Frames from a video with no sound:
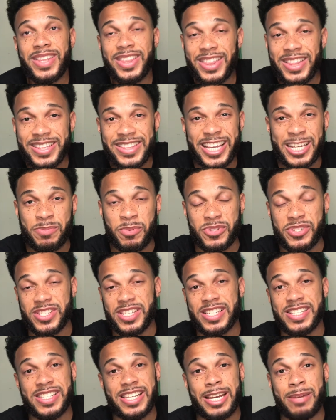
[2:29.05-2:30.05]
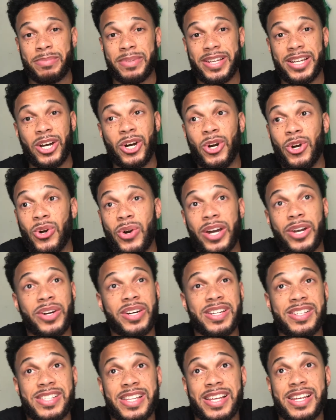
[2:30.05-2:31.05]
Next person says the same thing. Oh, I don't
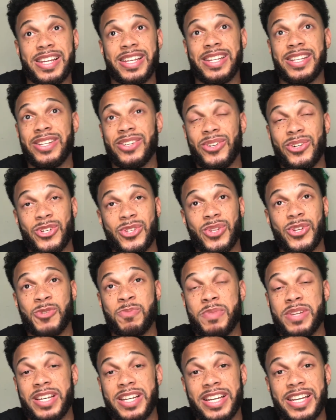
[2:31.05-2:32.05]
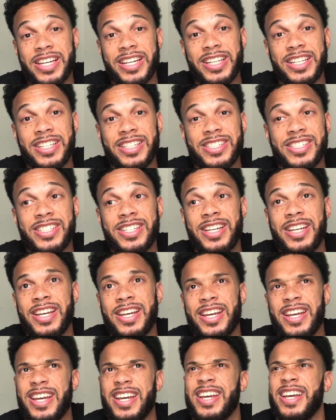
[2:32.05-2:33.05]
understand. No speaker English.
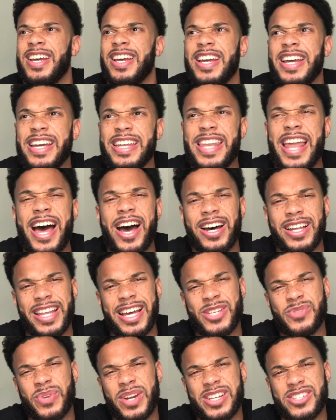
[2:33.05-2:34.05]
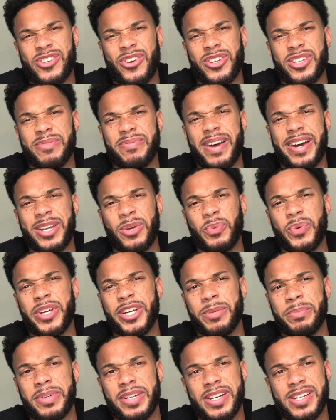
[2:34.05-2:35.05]
And now that's when I started to find it
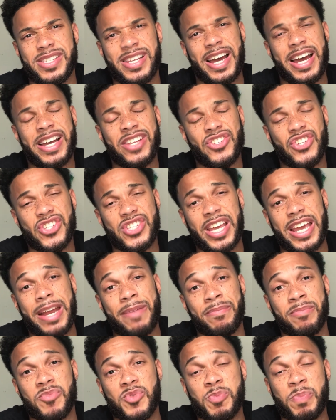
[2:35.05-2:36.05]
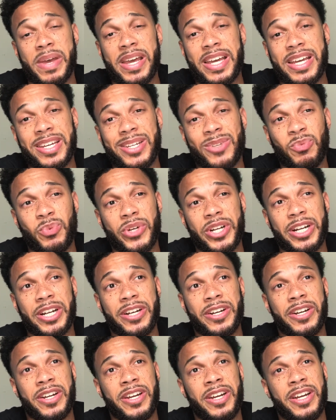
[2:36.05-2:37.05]
weird, because I had just came from Spain, where,
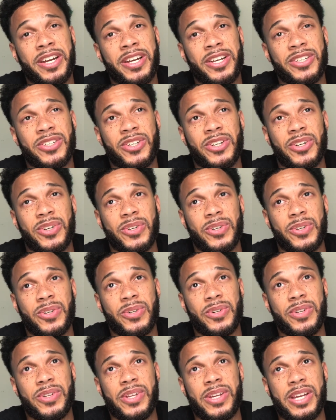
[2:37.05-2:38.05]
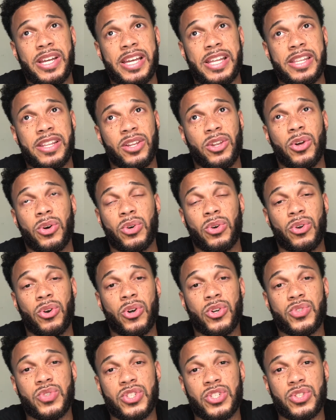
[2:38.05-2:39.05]
in the local
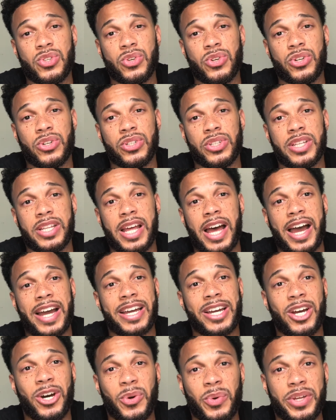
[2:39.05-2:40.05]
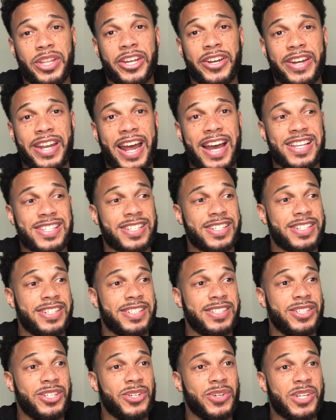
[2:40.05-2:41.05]
grocery store, I can go in there and ask
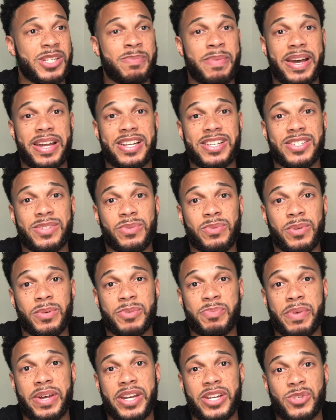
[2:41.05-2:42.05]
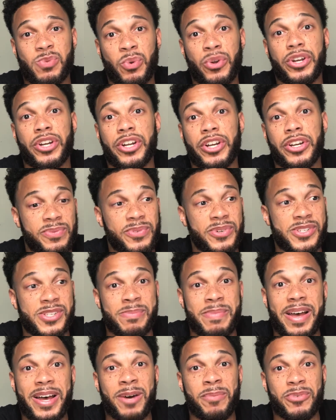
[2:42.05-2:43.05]
a Spanish worker for some
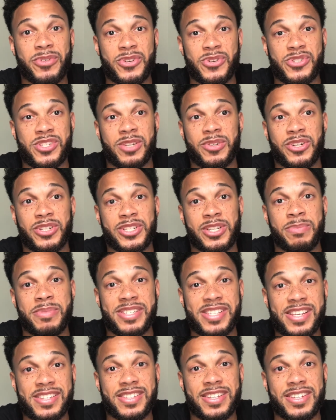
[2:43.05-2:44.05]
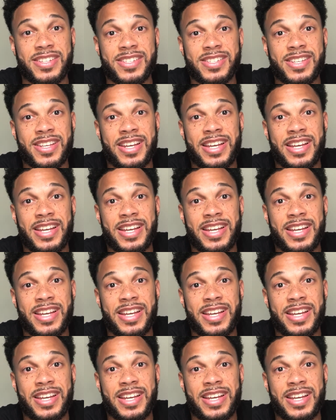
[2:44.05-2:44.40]
help or some assistance,